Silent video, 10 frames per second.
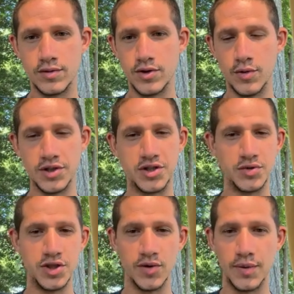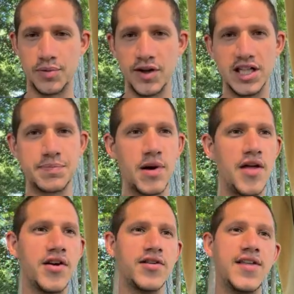Do what you do and preach,
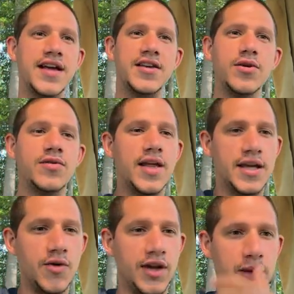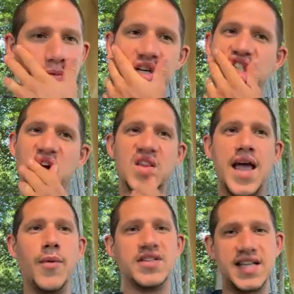brother. Thank you. Thank you. Really appreciate
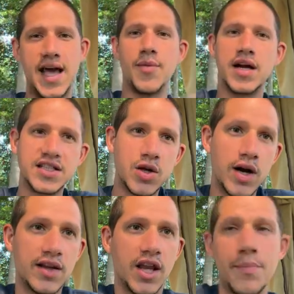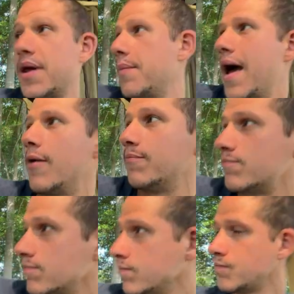that. Well, today we're going to talk a little bit about
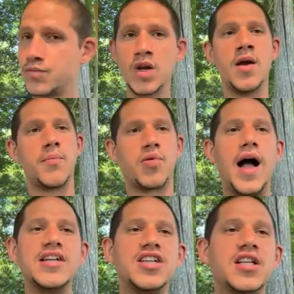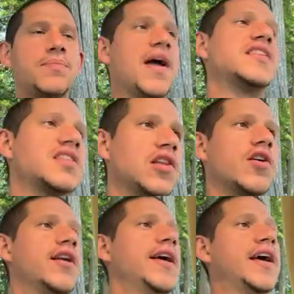project based
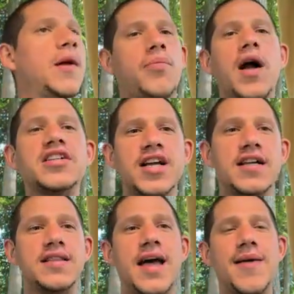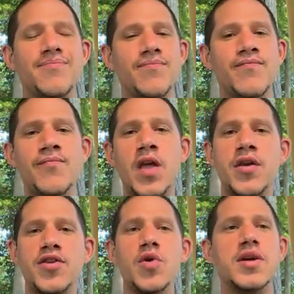learning and a project that
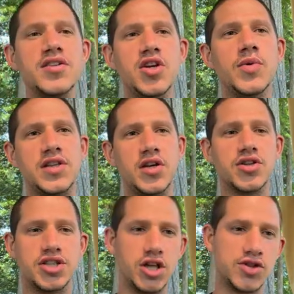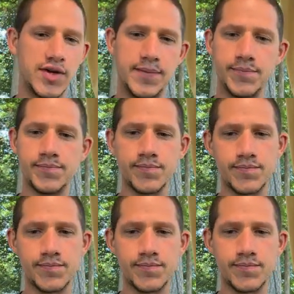you can do with your children